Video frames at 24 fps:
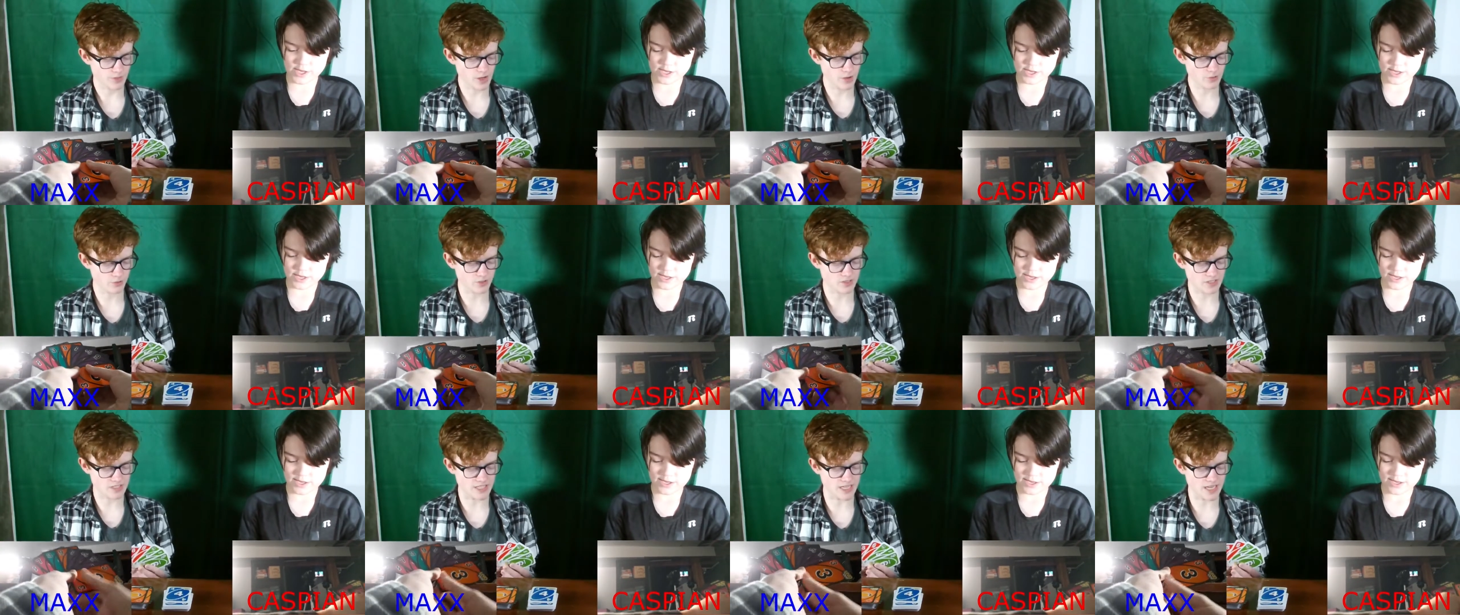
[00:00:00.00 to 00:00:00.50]

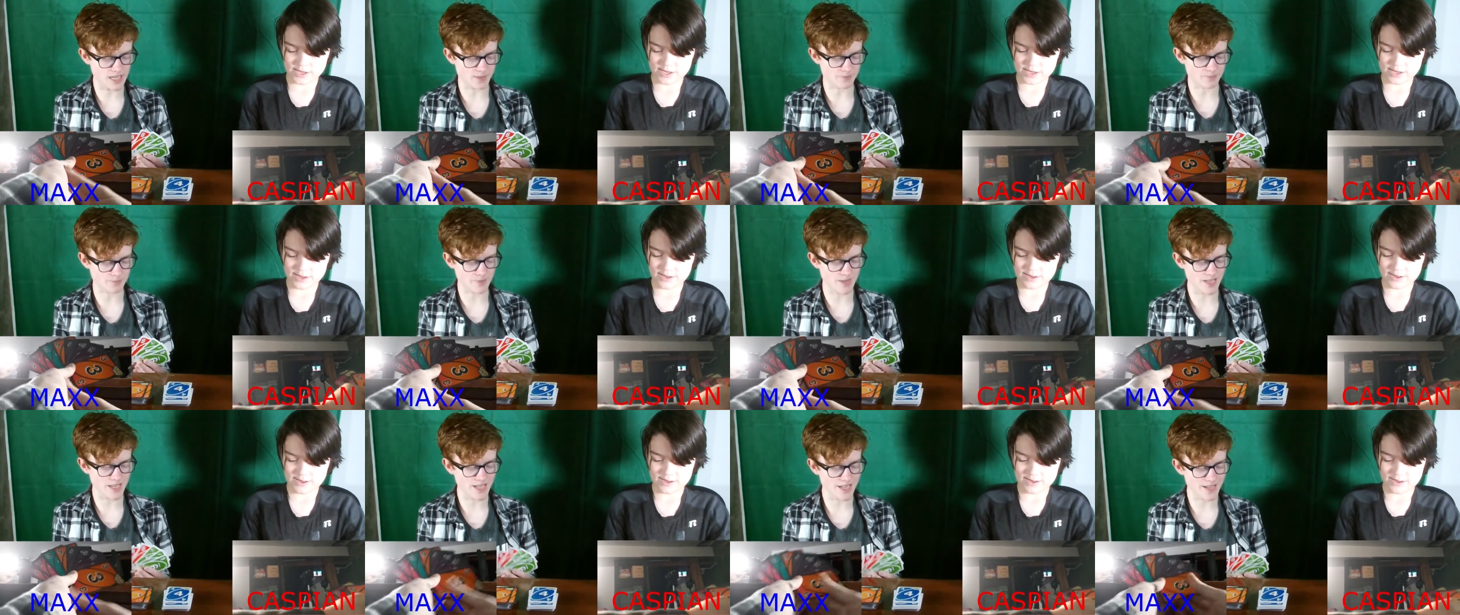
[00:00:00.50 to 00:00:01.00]
Speaker 1: Don't
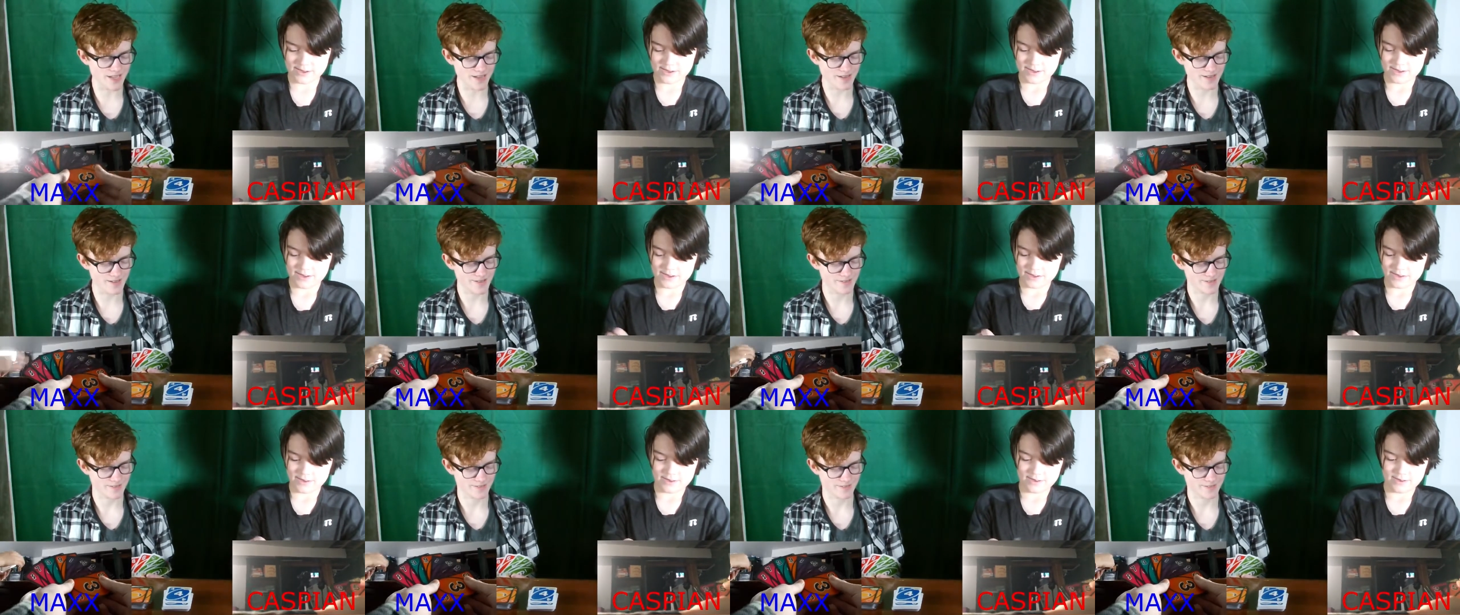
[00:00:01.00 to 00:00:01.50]
skip
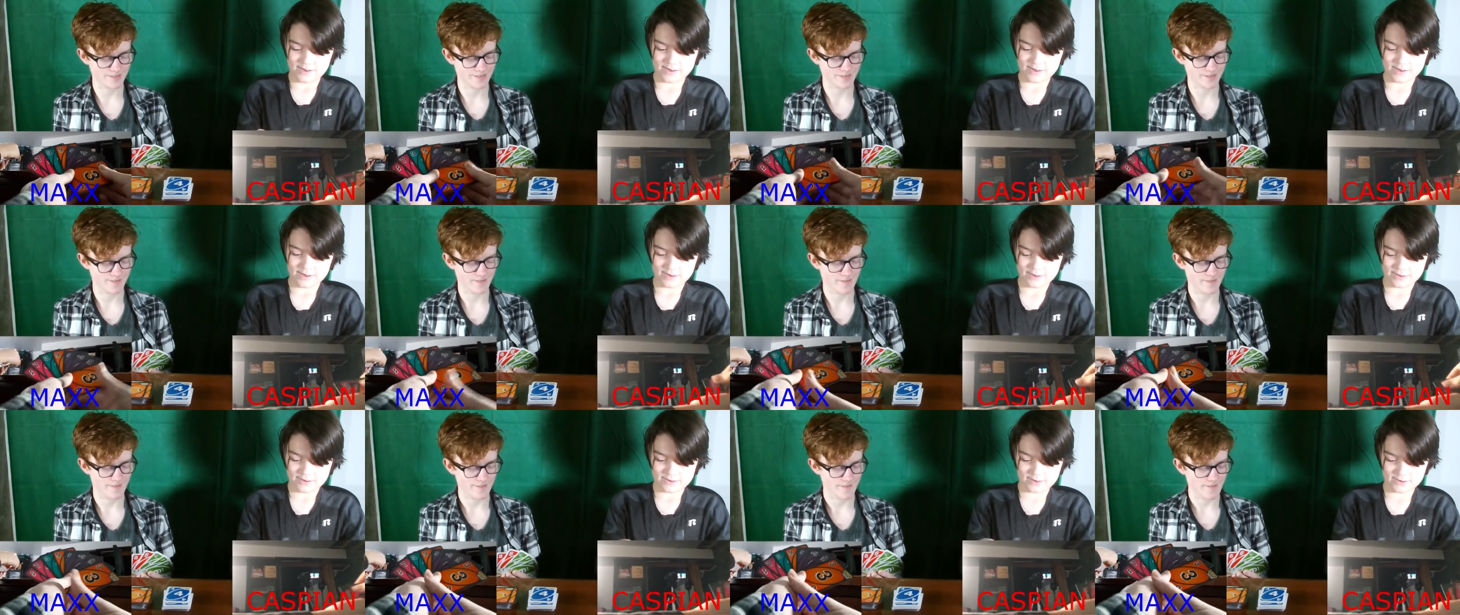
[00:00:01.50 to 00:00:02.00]
me.
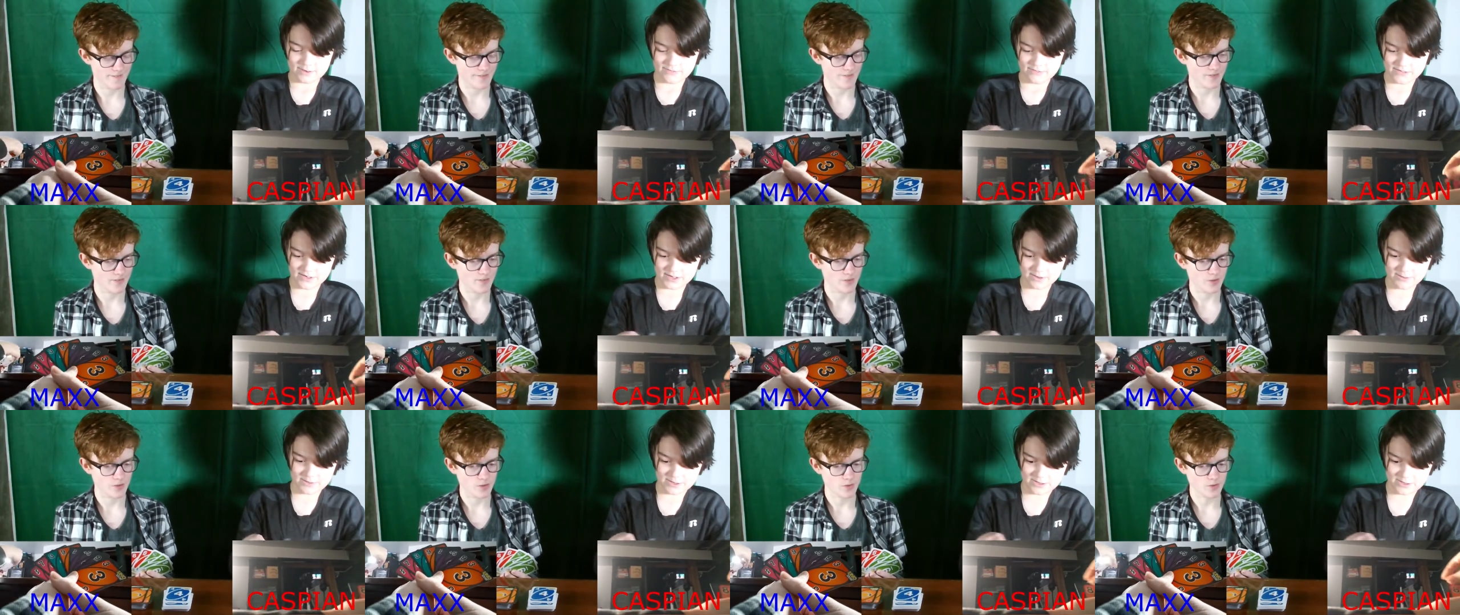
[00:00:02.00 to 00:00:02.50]

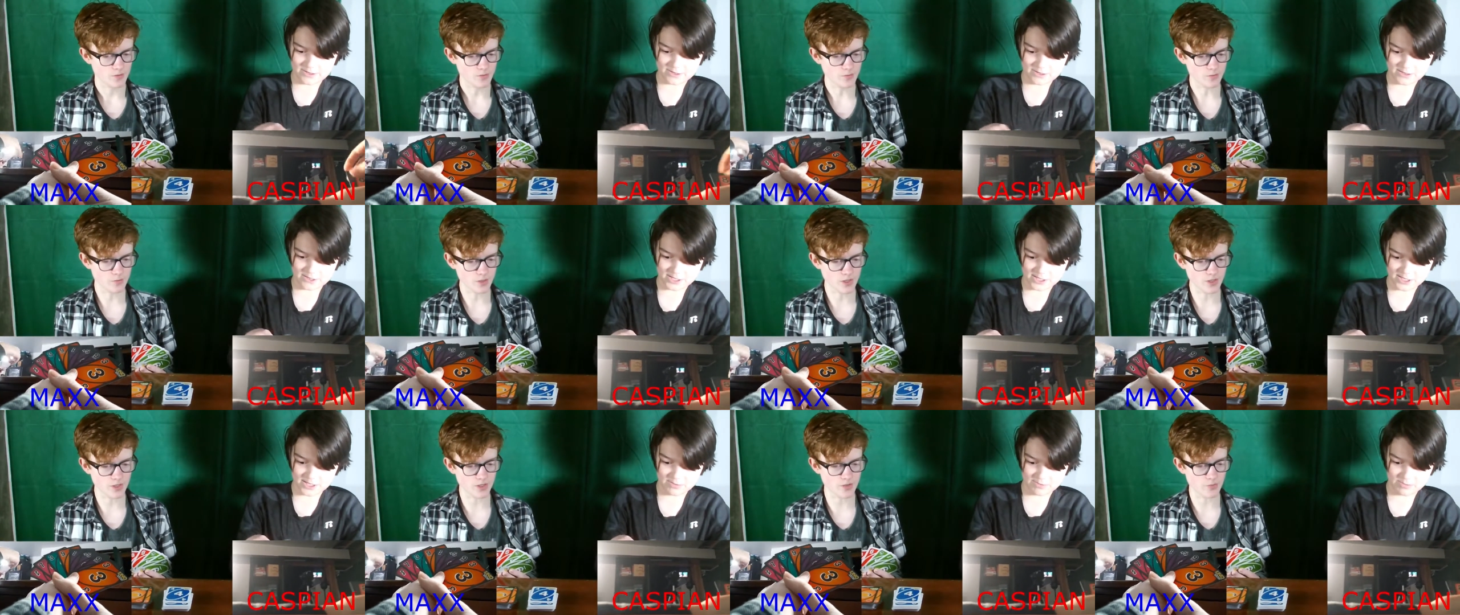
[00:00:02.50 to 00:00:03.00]

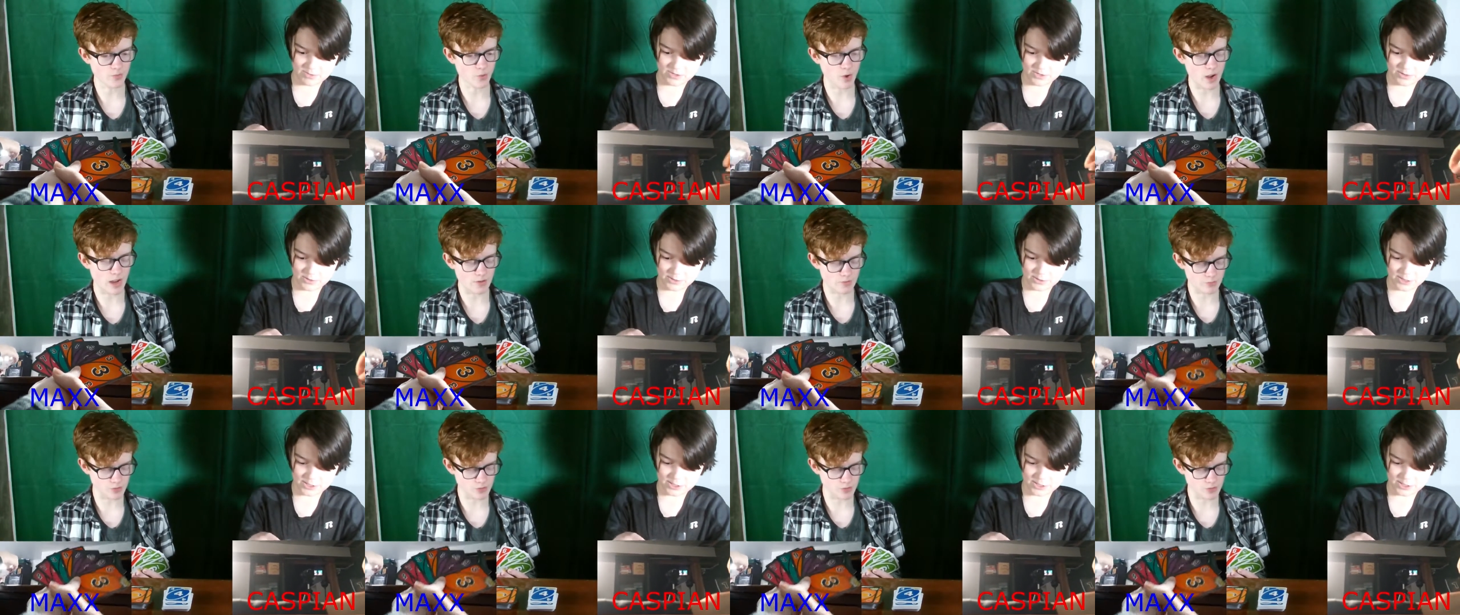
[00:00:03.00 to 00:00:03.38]
What are you? Why